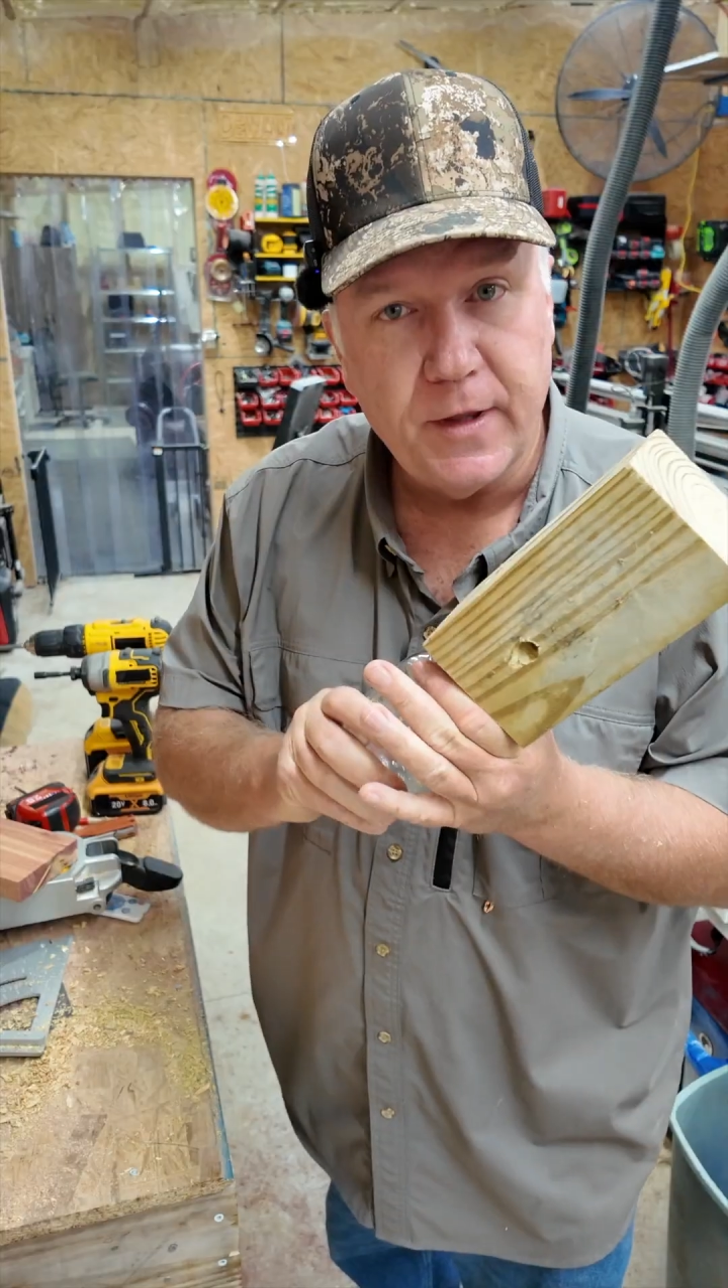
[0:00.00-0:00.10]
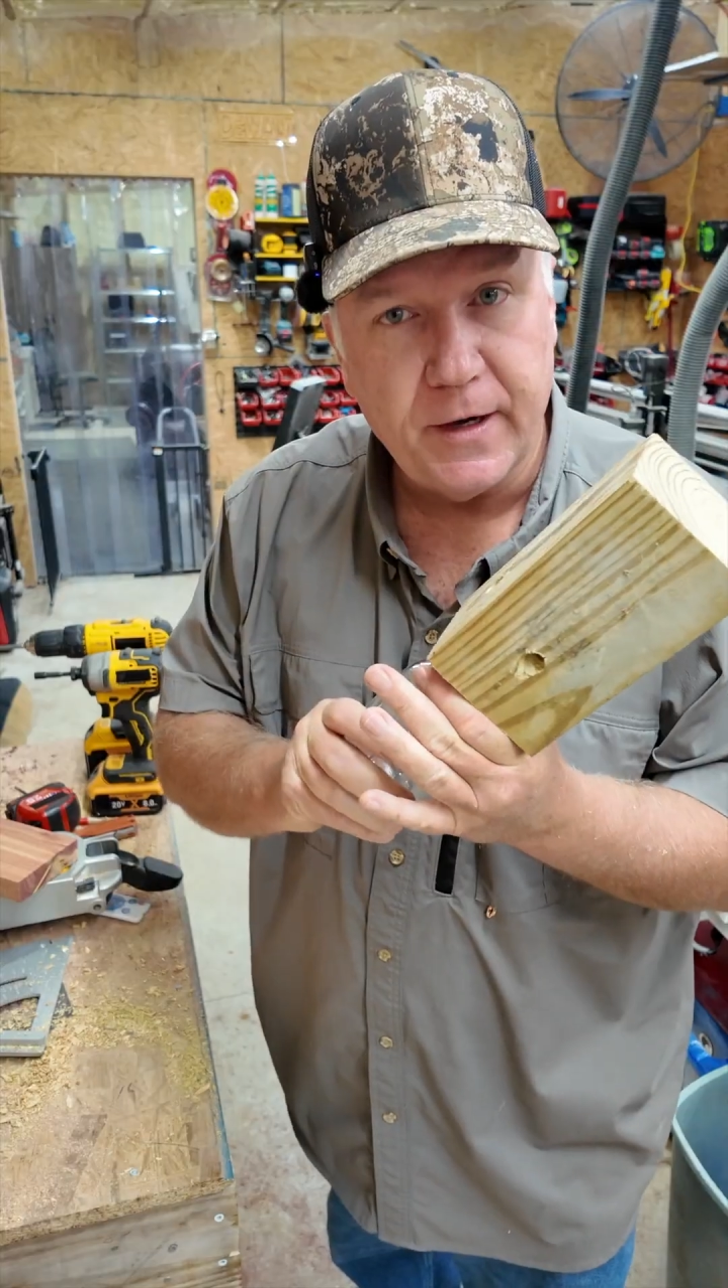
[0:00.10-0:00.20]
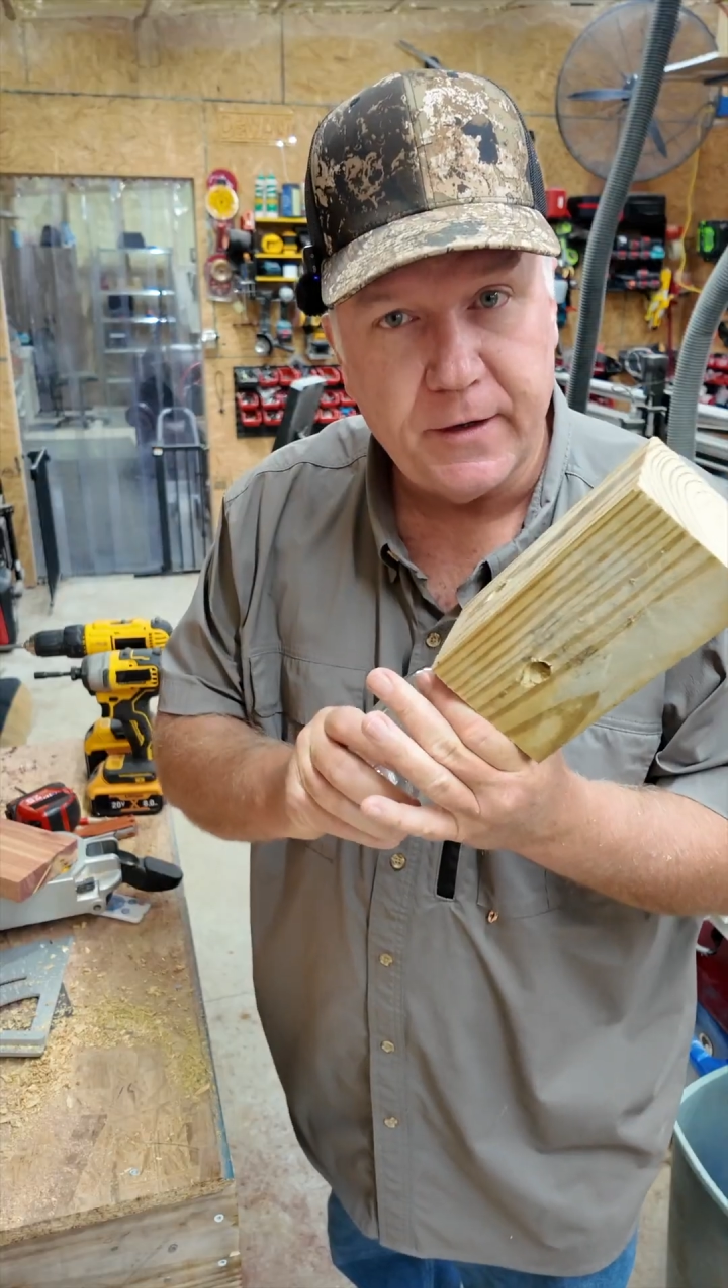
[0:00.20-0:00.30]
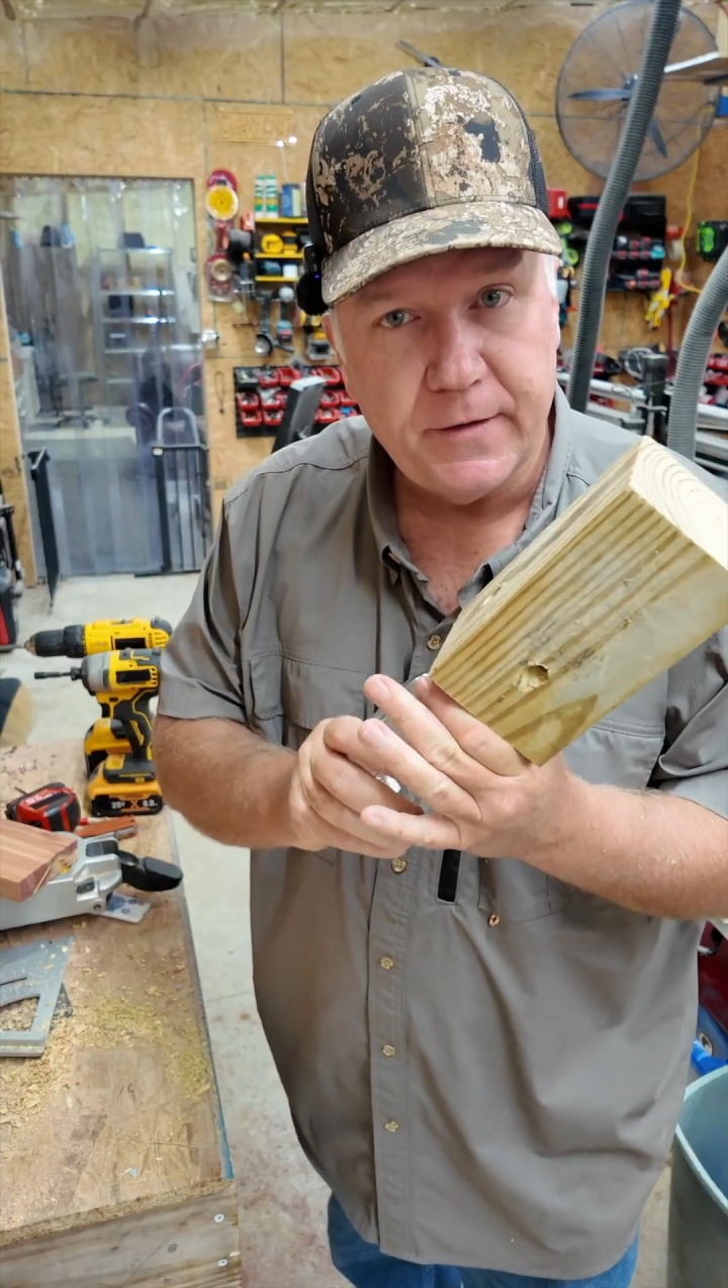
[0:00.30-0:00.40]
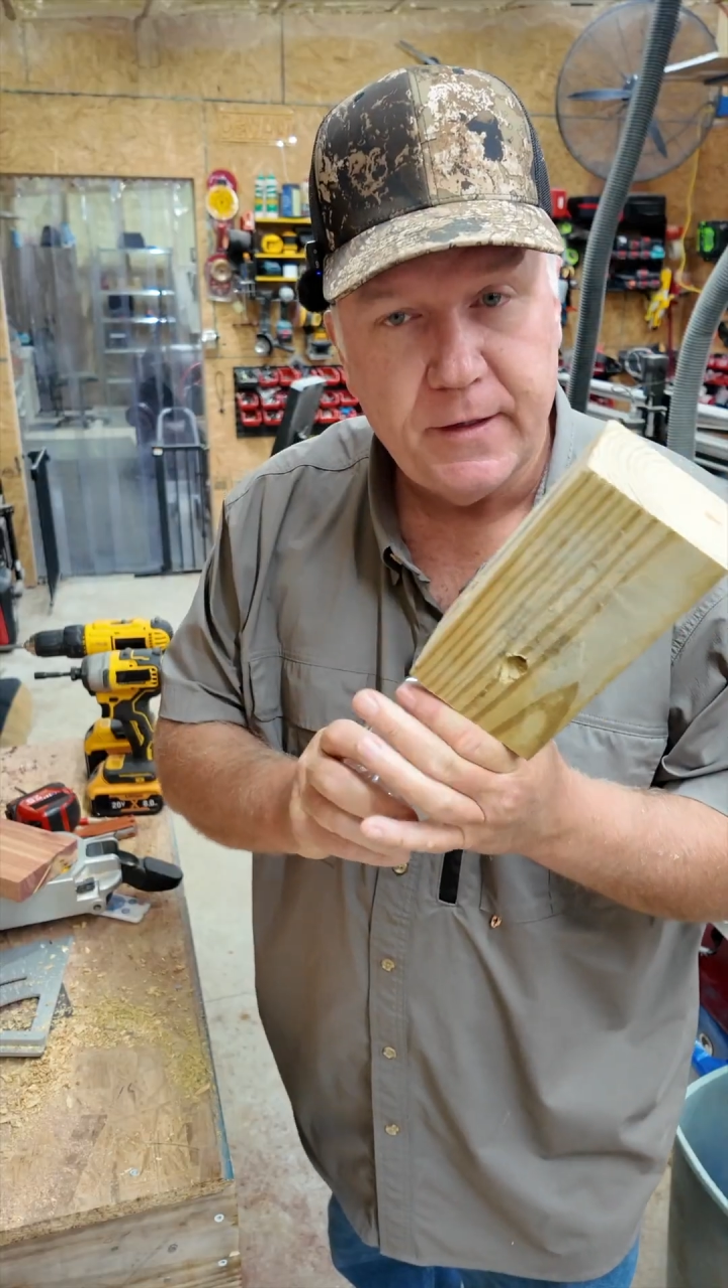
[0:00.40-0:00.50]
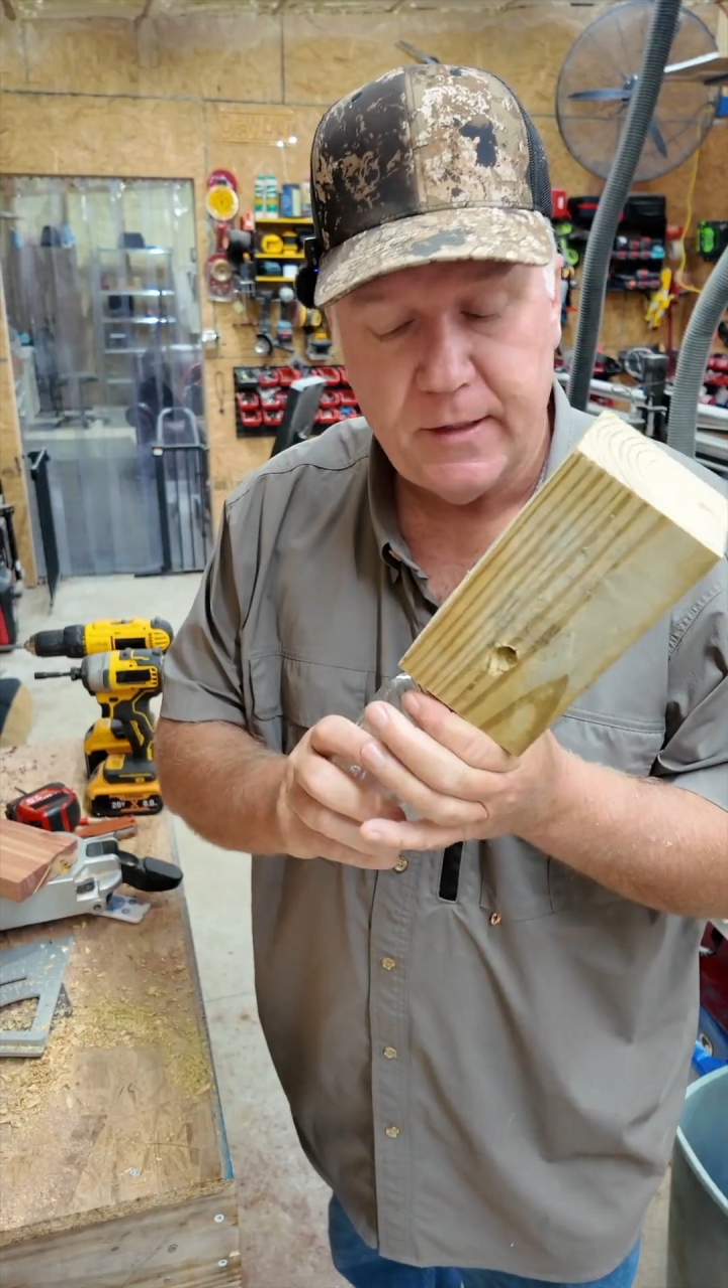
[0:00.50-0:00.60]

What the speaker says: there.